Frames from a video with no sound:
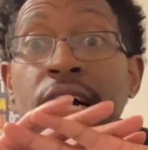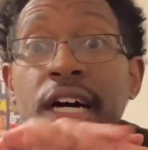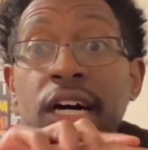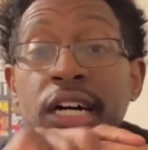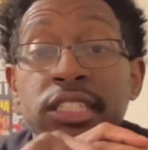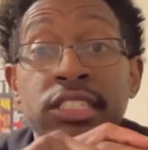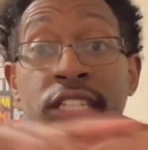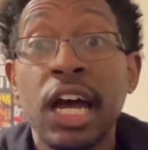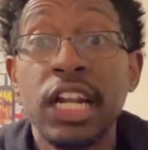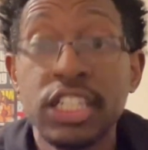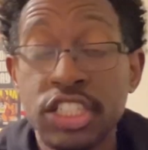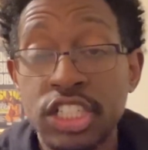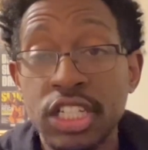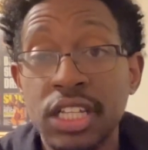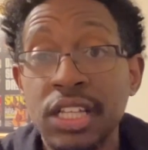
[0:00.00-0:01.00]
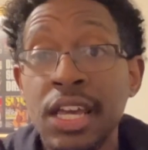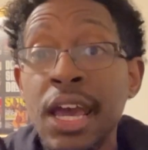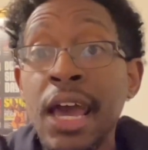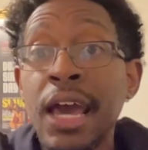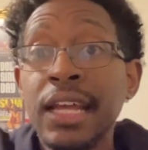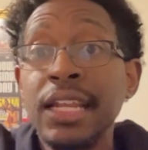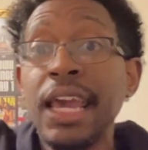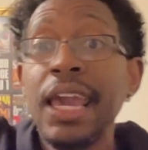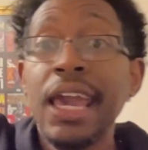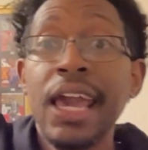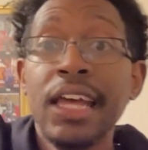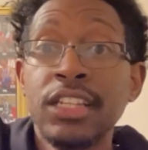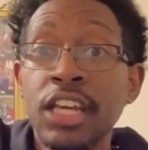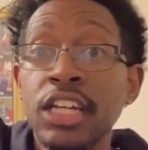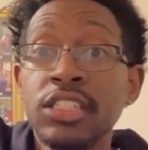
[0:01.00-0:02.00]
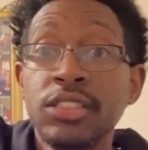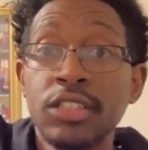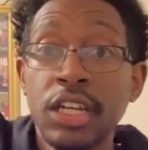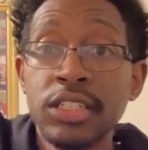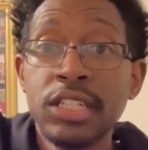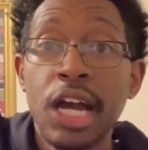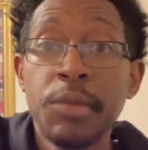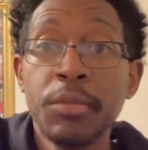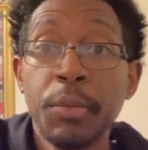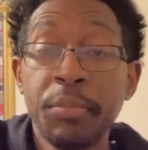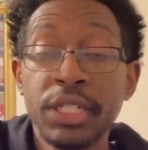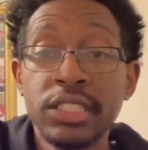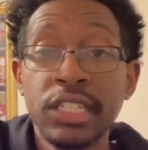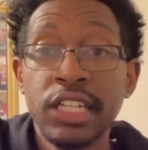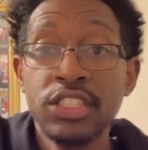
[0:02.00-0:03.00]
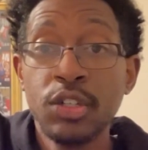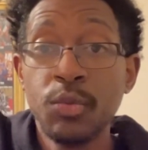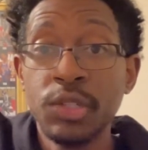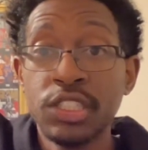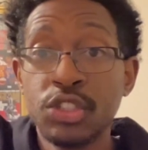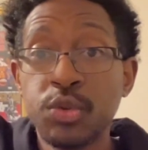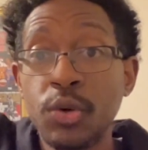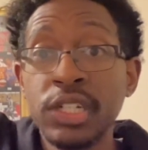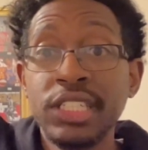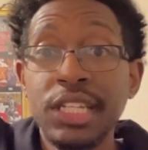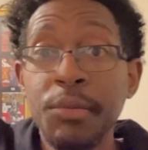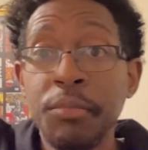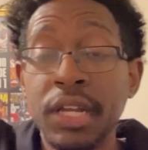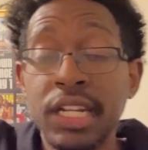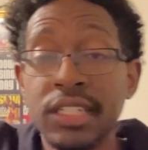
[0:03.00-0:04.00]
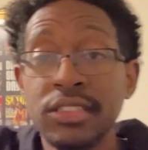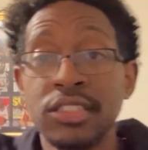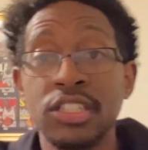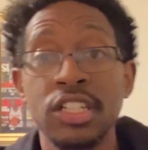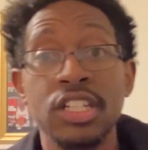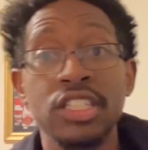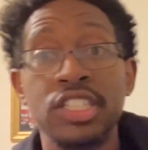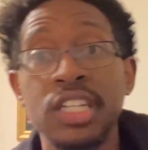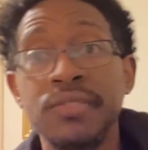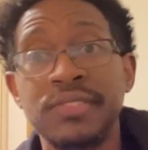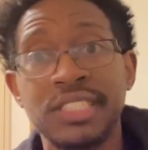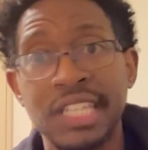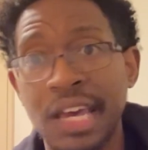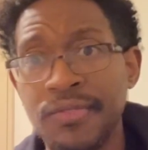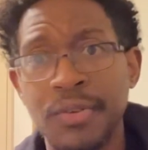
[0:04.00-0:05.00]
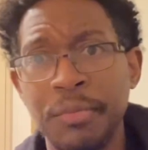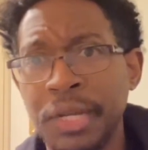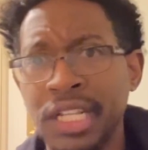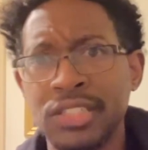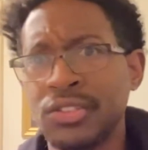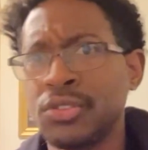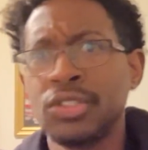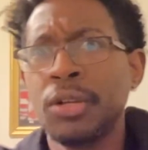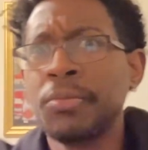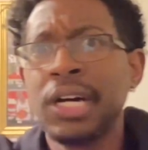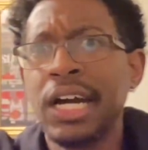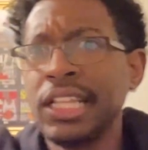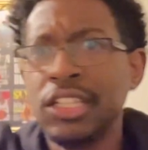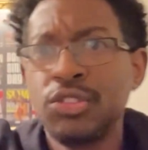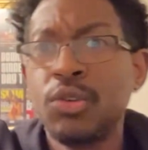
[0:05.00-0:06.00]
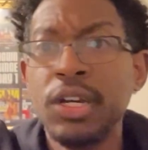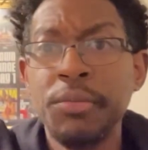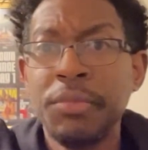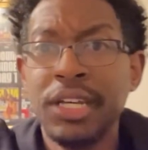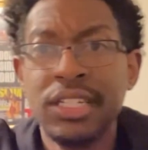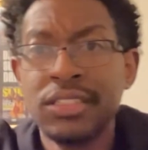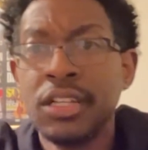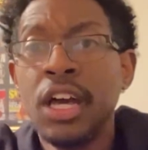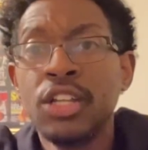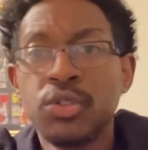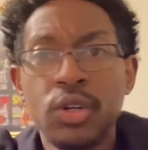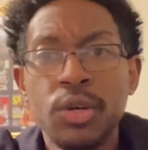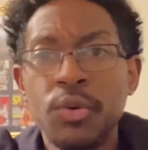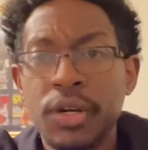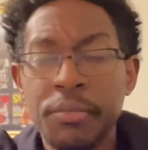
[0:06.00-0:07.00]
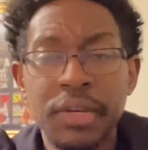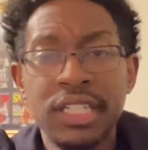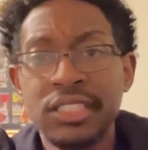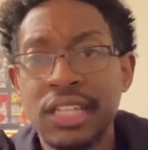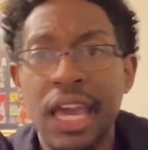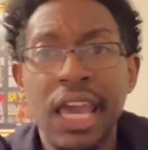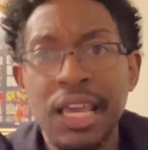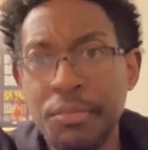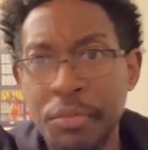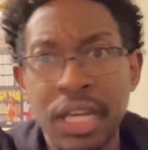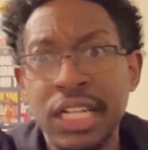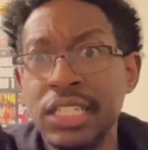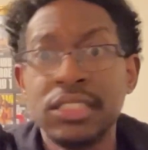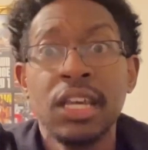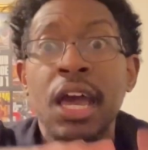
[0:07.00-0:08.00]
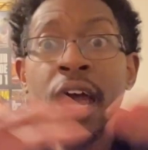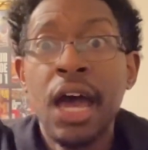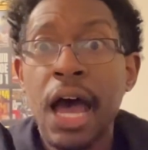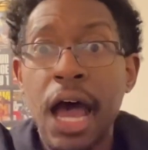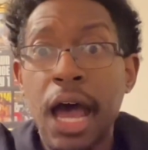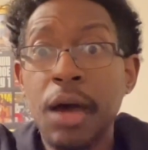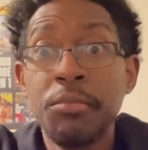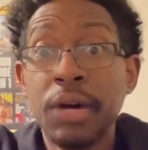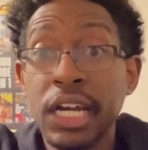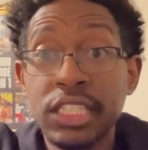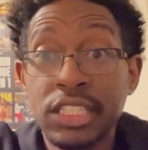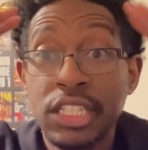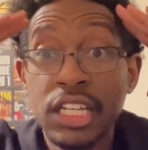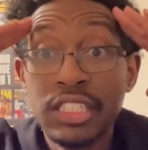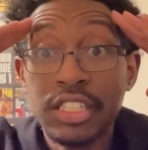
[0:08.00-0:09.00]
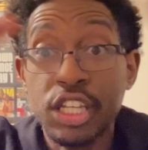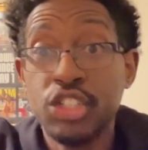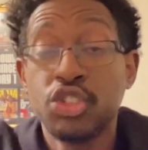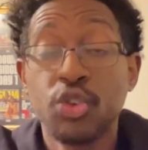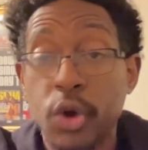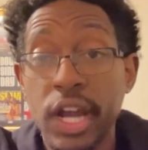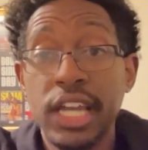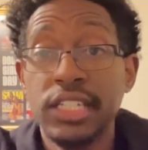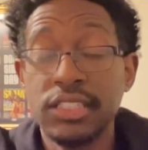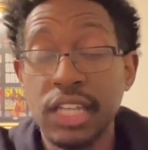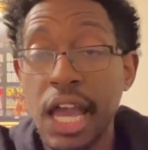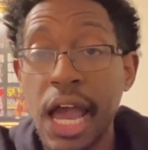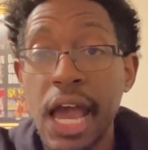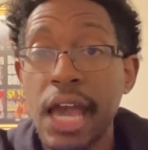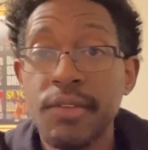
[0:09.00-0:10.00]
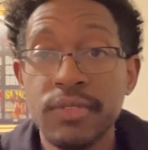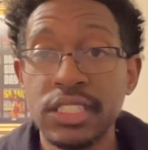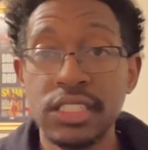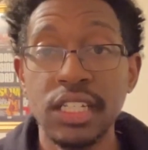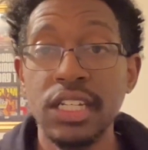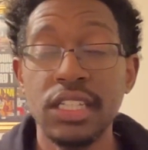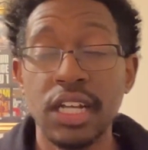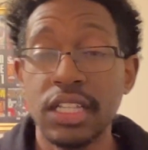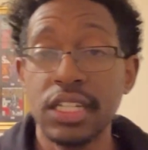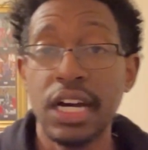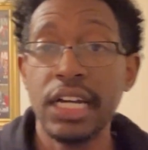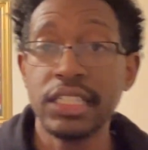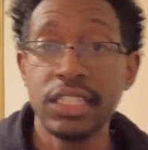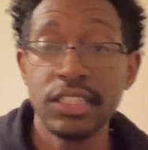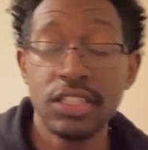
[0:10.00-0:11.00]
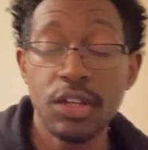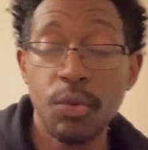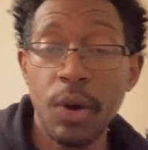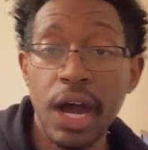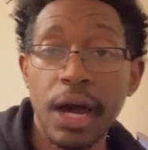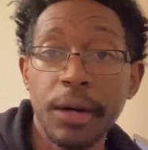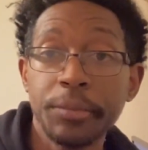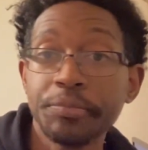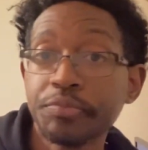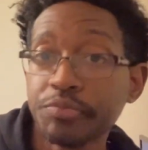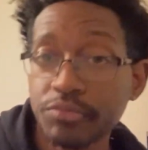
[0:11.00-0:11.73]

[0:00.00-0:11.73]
astonishing. They had their time of possession was 20 minutes to the Chiefs 7 minutes, or something like that. 20 minutes, 21 minutes to 8 minutes. I'm like, this is crazy. I haven't seen nothing like this in a while.